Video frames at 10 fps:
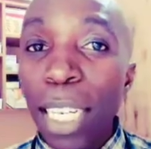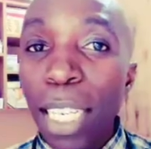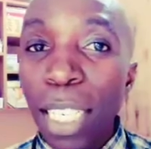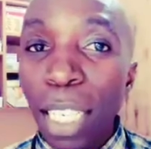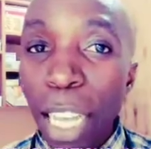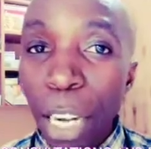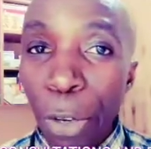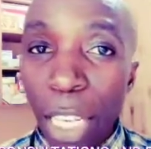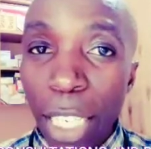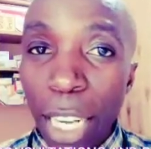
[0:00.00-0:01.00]

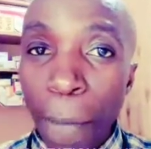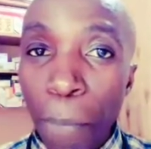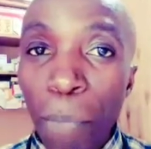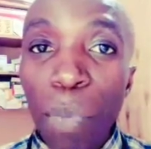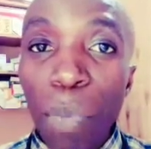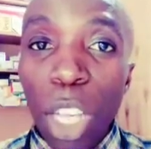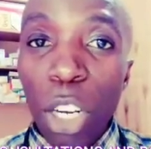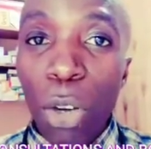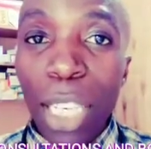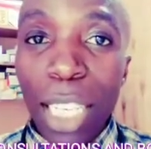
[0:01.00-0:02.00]

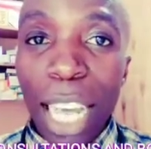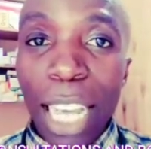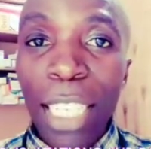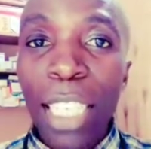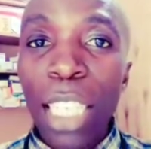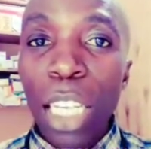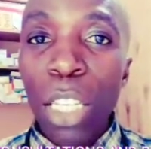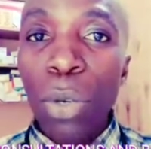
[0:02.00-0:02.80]
fertilityeducator.site.